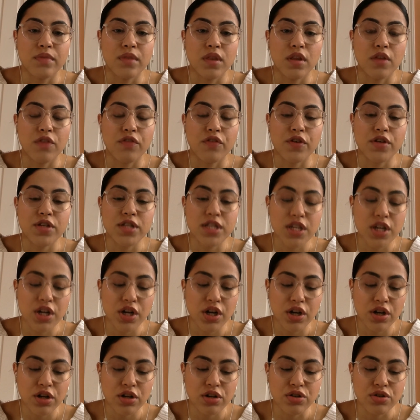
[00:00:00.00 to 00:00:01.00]
the first thing you're
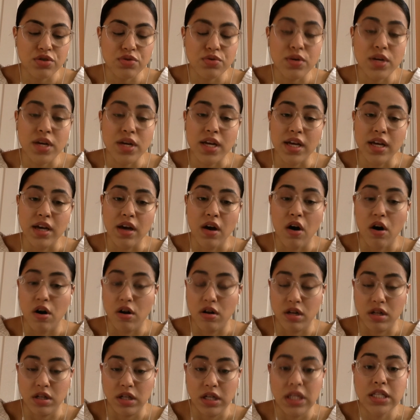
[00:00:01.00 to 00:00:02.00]
going to do
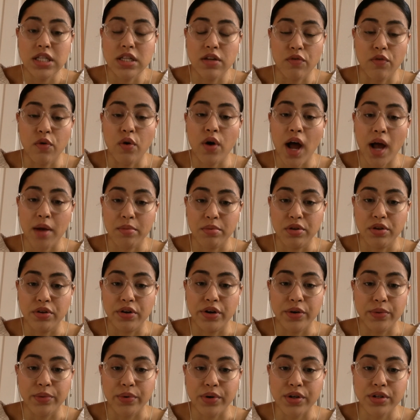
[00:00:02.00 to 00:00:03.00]
is the
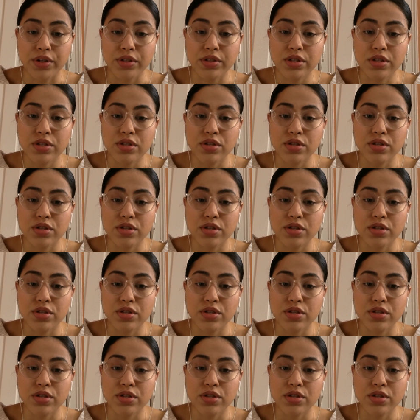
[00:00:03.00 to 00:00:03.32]
vocabulary words.